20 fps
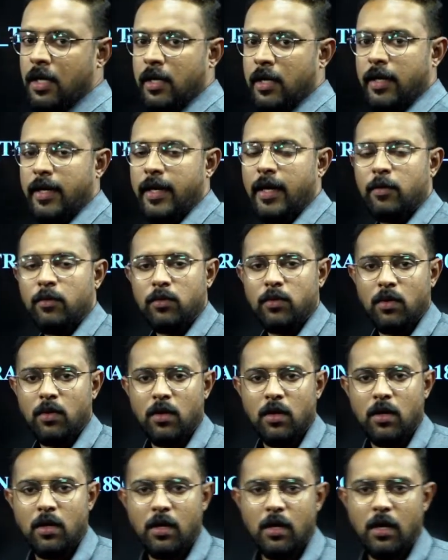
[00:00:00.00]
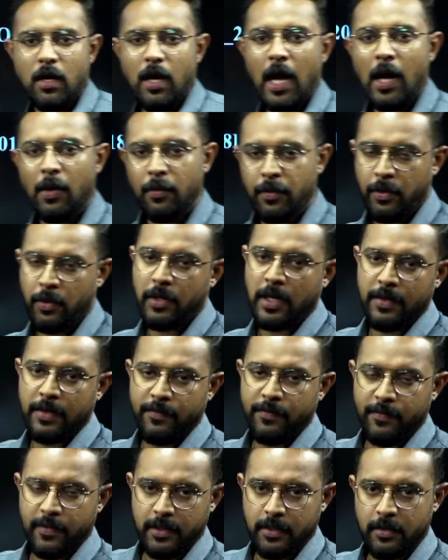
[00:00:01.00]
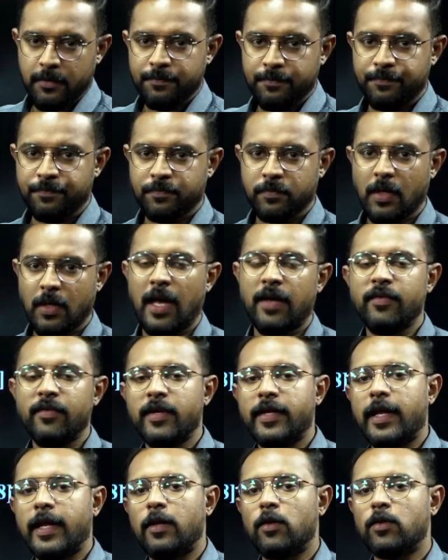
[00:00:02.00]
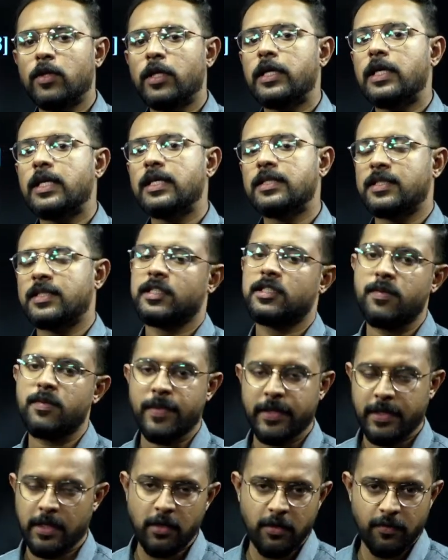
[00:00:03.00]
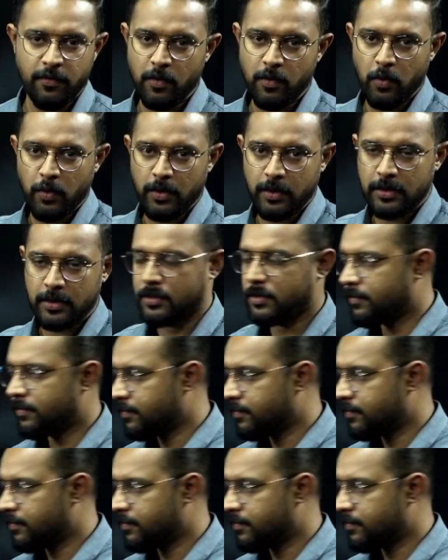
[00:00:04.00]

Now, how do you convert it? I will tell you the easiest method of doing this.